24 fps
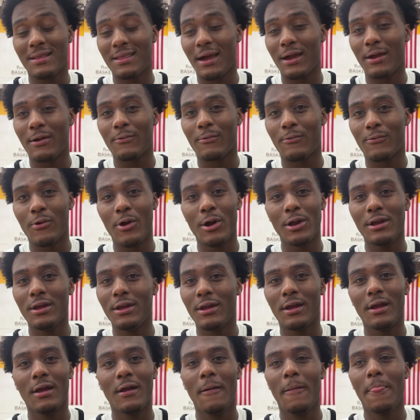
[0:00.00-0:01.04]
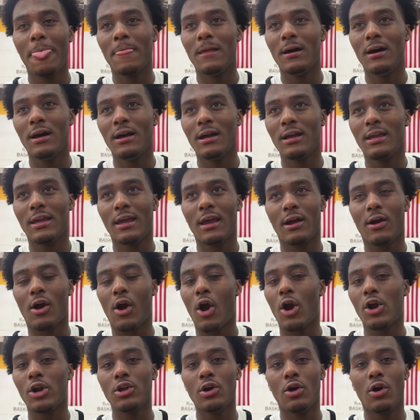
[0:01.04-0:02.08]
like running, yeah, uh,
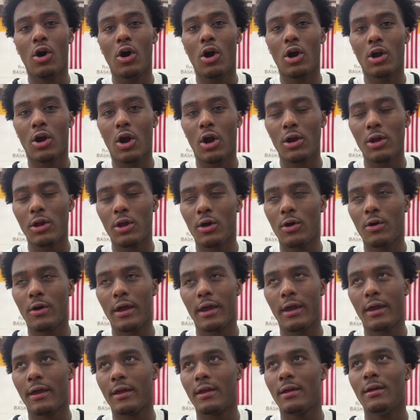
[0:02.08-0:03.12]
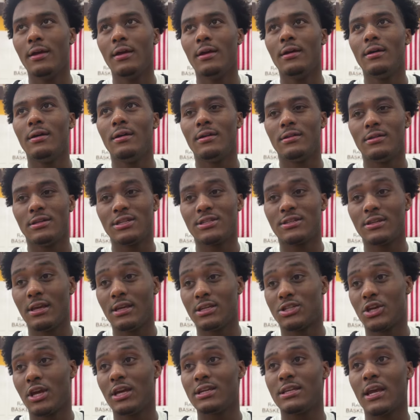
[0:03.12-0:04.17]
cardio, all cardio, and just
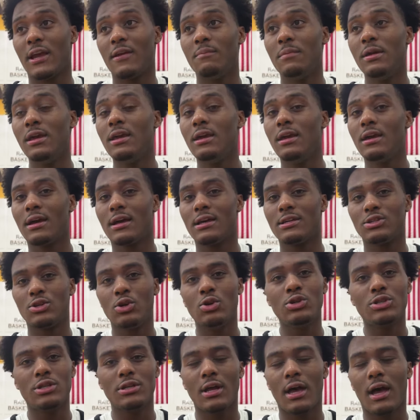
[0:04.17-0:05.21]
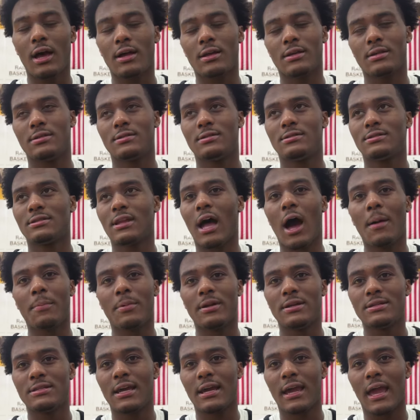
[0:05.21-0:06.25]
it translates me because usually I stop in
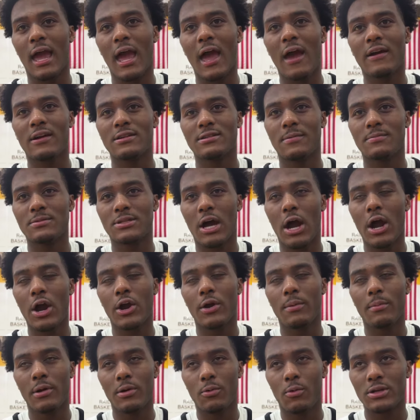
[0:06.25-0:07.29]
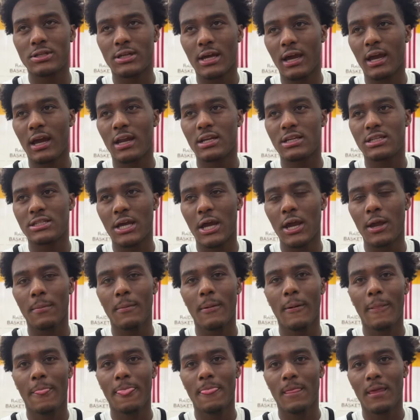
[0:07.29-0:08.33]
the second half because I'm tired. But once I got in shape,
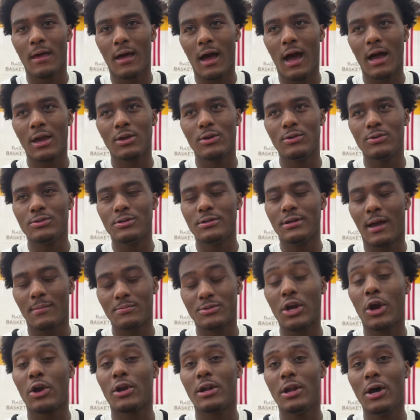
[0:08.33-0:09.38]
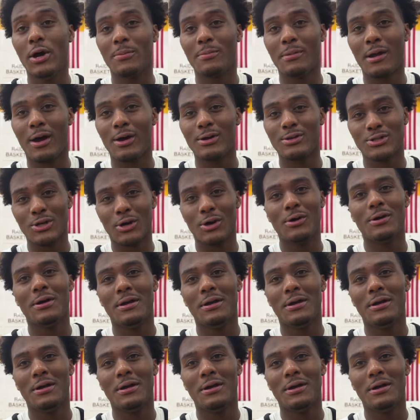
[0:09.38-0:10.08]
I usually I'm turning up now. So it